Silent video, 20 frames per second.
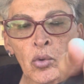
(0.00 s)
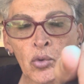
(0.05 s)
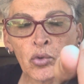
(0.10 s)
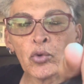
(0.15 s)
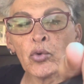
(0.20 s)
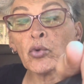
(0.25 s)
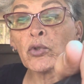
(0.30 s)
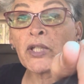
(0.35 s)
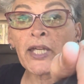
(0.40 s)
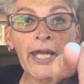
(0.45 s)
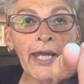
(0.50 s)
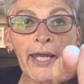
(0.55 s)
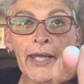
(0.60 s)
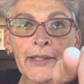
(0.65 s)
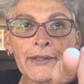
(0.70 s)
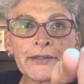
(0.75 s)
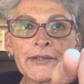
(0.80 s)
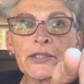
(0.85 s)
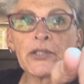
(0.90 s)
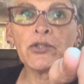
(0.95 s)
You
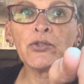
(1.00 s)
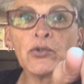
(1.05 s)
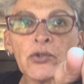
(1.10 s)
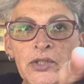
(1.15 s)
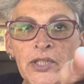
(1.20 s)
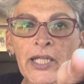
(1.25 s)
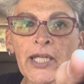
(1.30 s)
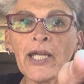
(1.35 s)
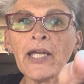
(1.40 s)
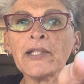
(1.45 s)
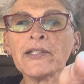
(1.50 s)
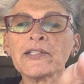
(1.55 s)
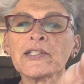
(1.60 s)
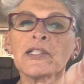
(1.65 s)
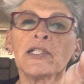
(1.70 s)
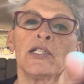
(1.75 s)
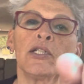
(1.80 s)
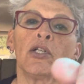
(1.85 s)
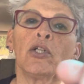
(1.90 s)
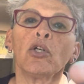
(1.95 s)
can't
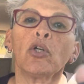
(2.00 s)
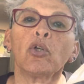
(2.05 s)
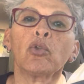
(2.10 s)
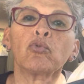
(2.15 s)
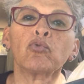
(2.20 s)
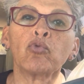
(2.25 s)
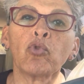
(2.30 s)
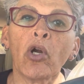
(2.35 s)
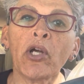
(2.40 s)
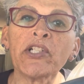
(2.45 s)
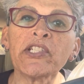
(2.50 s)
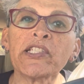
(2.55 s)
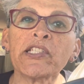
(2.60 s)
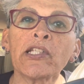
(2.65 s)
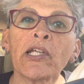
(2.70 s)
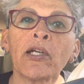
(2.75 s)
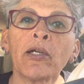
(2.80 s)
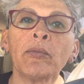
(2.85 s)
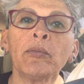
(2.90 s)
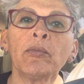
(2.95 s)
rush
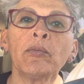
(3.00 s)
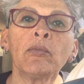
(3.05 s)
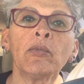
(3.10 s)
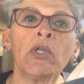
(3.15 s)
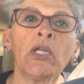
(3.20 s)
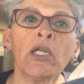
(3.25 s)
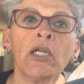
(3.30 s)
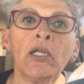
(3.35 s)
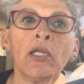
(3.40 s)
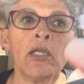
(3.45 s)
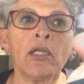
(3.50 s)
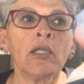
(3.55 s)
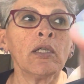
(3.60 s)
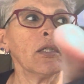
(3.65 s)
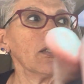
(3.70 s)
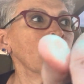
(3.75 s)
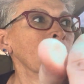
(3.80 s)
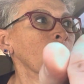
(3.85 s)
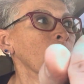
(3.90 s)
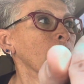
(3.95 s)
them
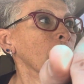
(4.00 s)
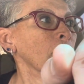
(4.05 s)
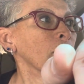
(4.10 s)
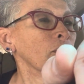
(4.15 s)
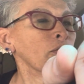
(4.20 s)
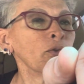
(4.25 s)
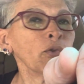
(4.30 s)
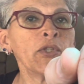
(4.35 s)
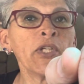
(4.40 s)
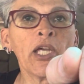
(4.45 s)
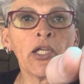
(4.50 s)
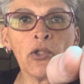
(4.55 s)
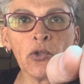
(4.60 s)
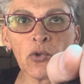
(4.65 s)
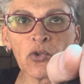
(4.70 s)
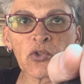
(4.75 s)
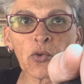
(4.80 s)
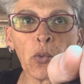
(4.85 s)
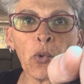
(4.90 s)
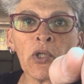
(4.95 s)
to get
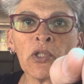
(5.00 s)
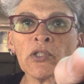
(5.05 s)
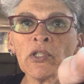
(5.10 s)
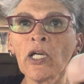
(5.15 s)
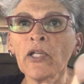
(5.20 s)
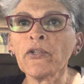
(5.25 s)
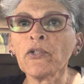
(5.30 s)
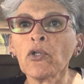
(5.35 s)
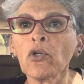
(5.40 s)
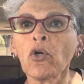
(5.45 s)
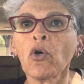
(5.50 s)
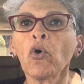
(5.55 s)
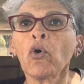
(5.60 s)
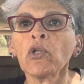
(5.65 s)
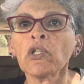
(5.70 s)
used to one another or